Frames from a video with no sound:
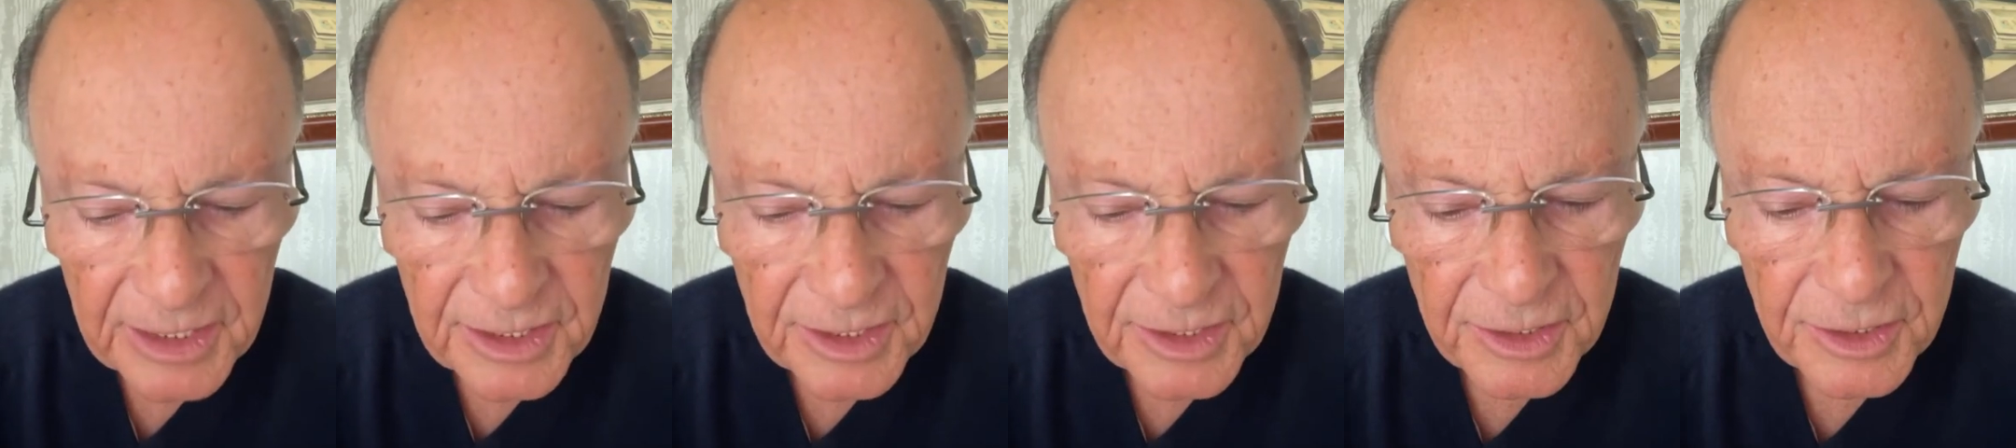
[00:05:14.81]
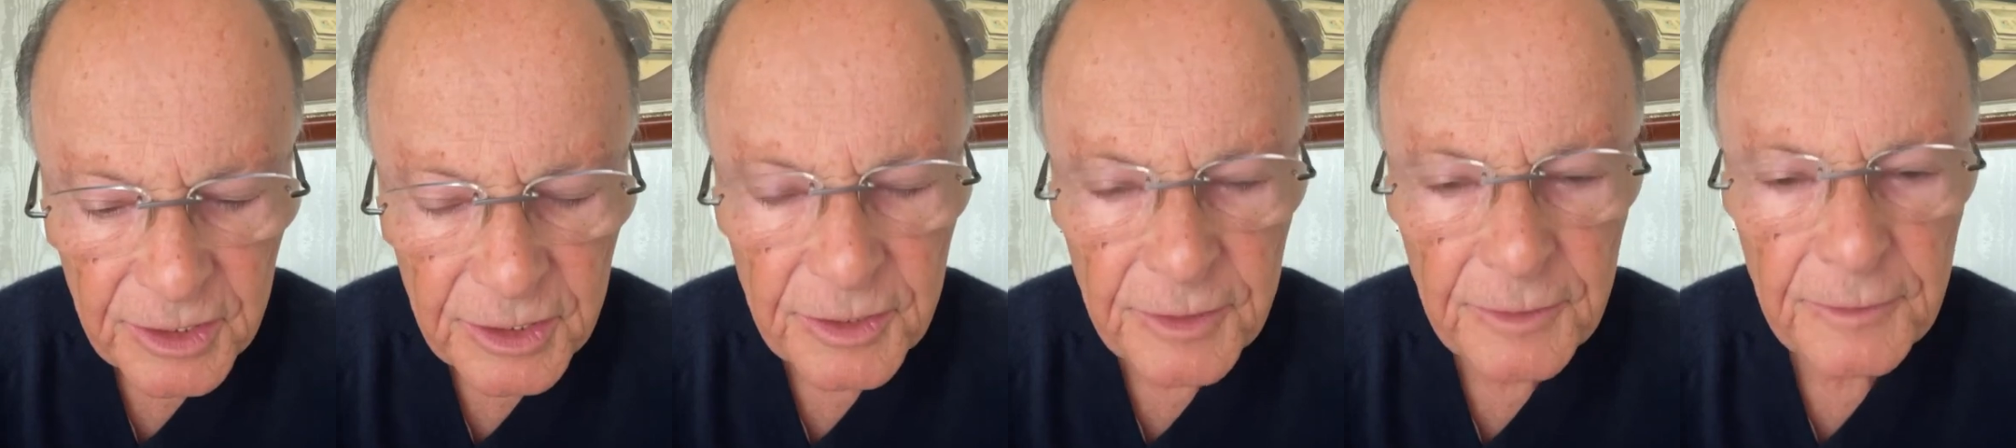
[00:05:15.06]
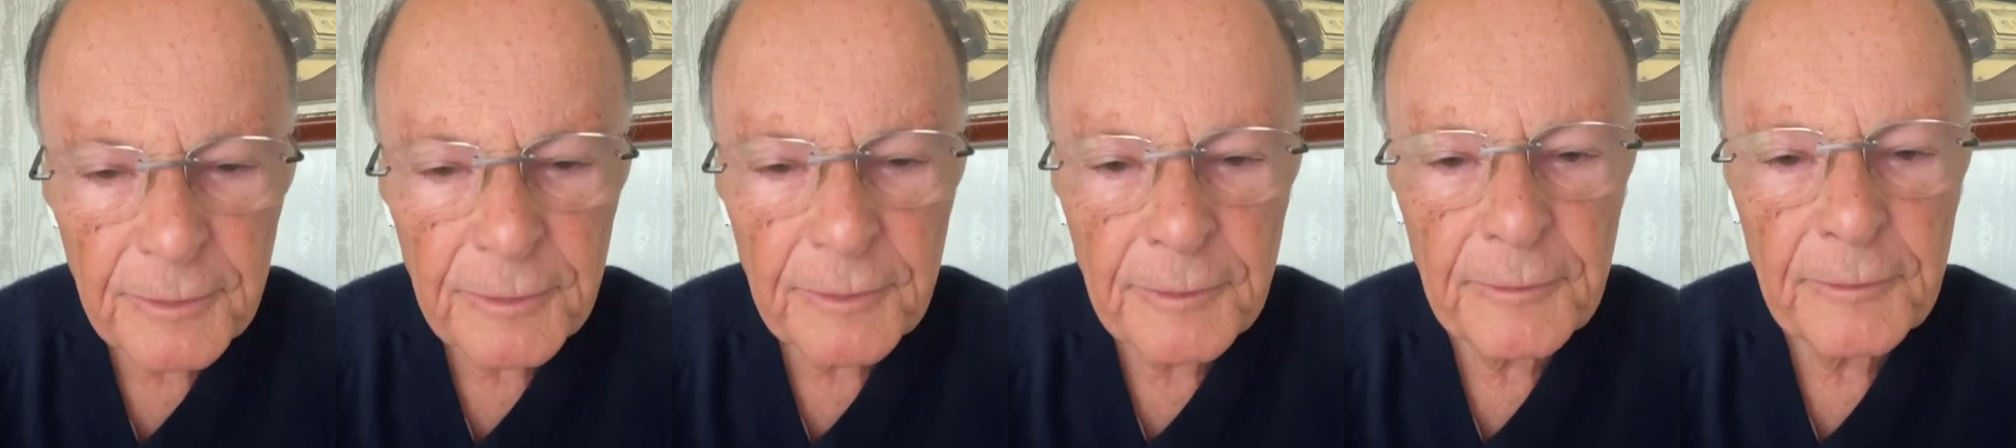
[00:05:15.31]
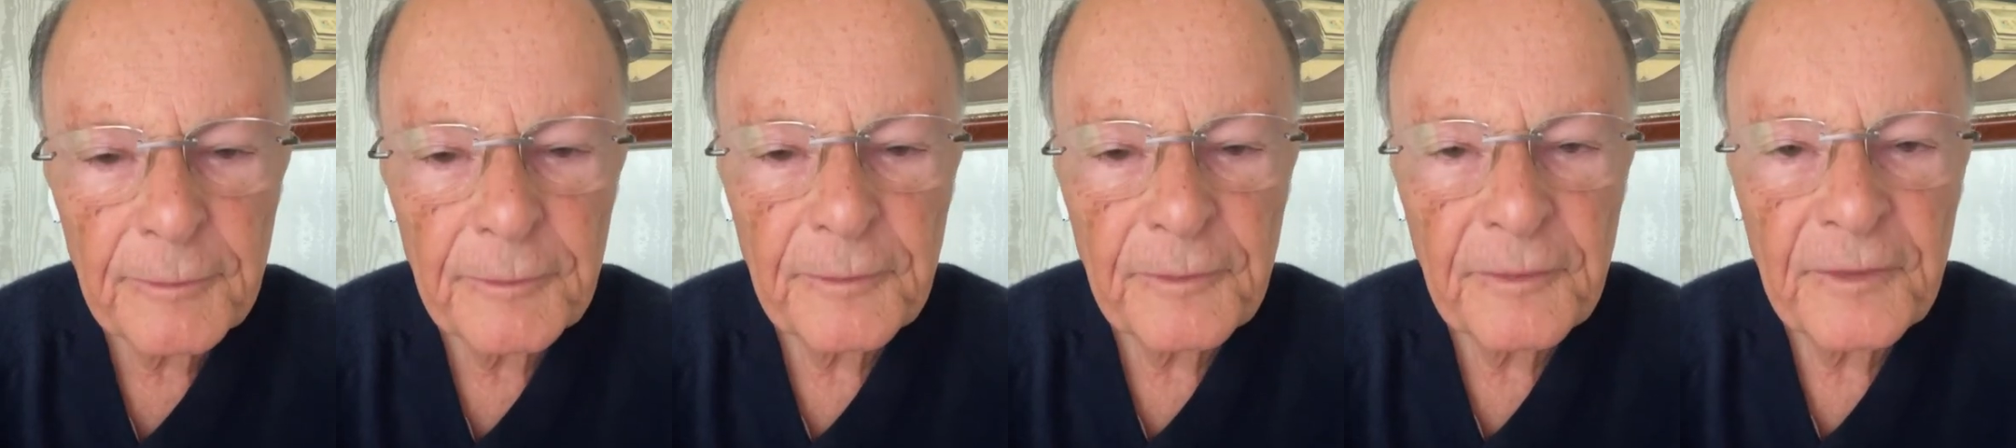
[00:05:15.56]
out of the
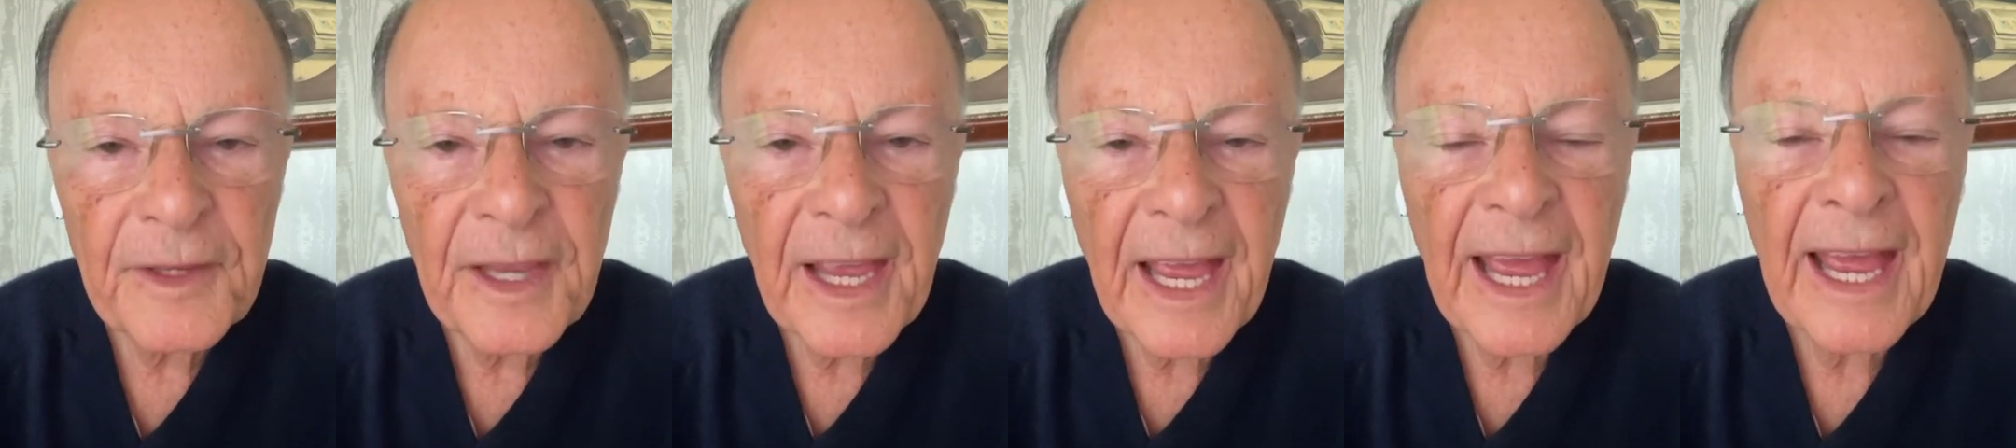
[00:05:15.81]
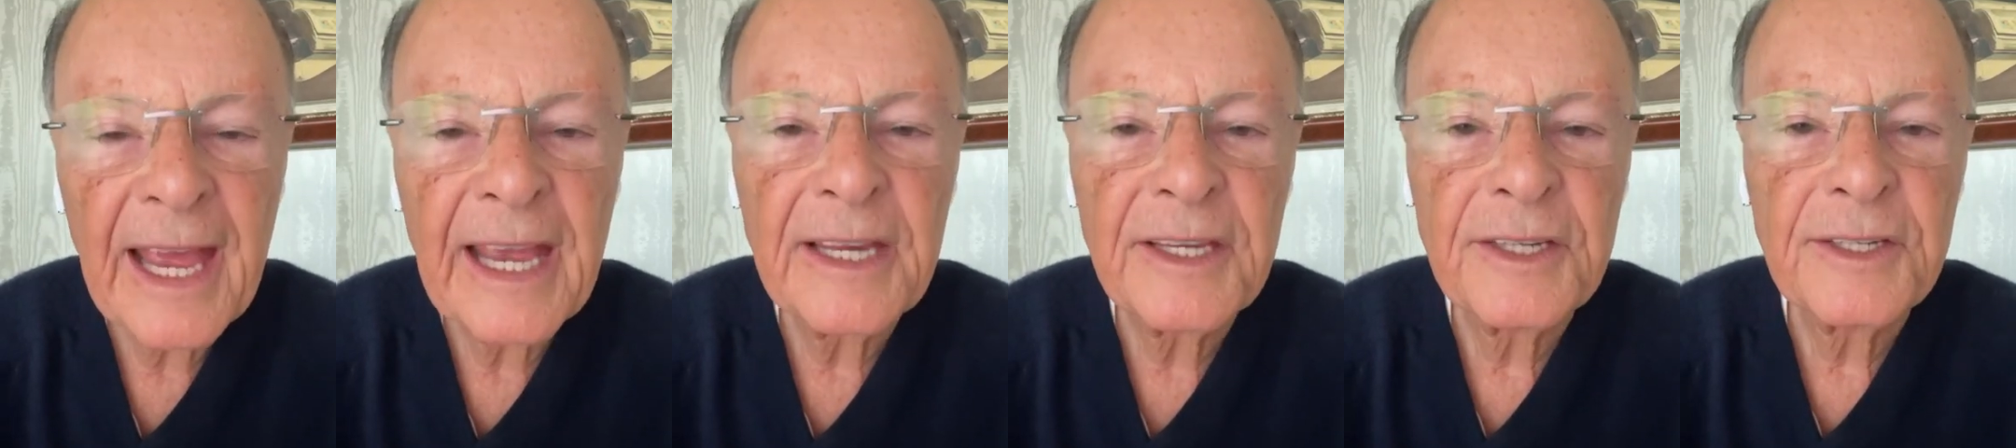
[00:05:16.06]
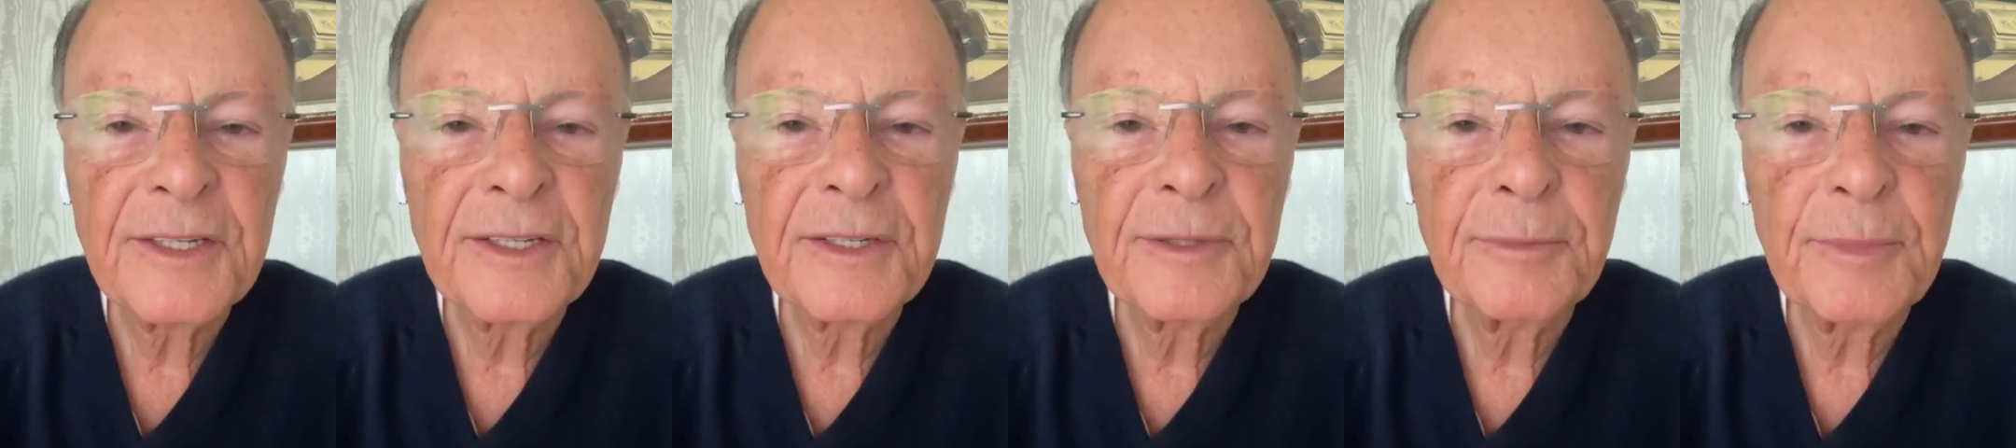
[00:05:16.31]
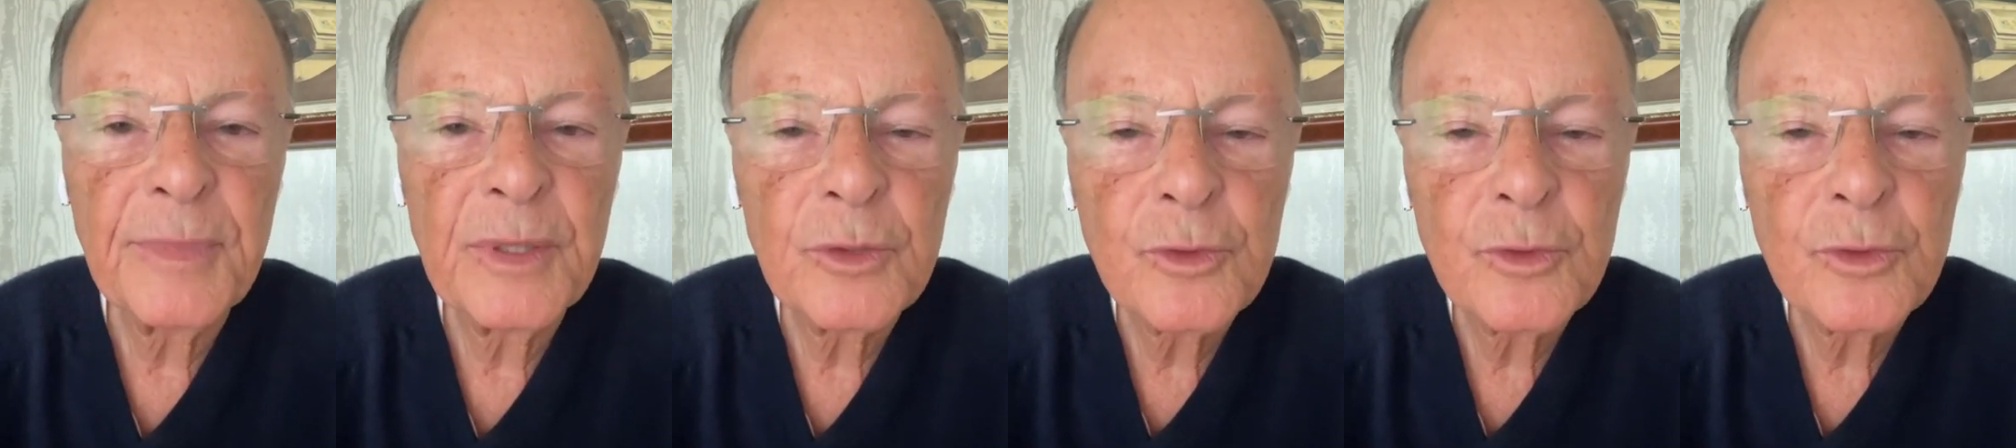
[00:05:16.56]
ten faithful